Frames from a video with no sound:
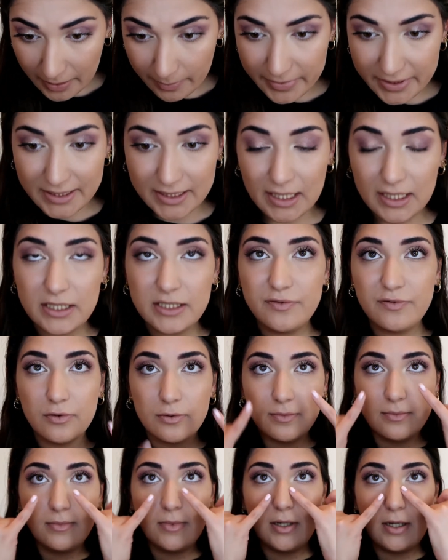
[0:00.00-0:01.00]
besides
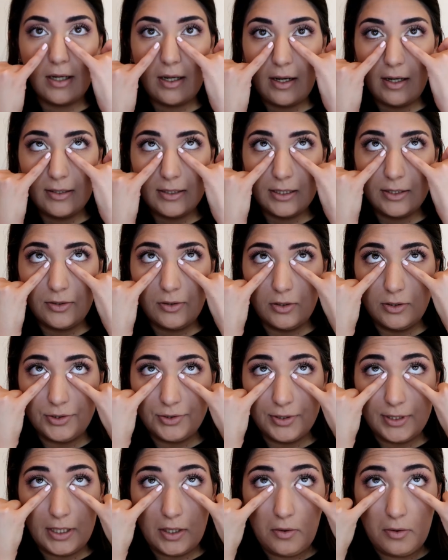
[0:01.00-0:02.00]
from, as I told
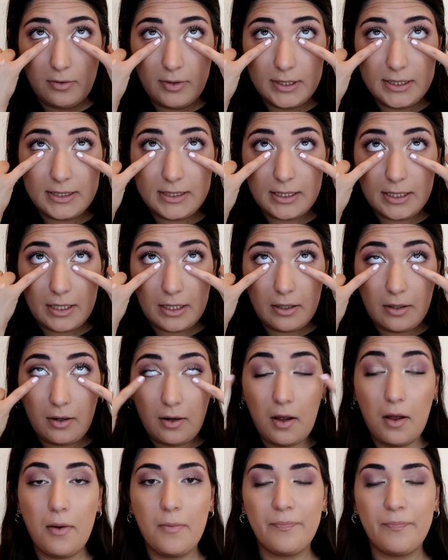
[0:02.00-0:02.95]
you, the creasing.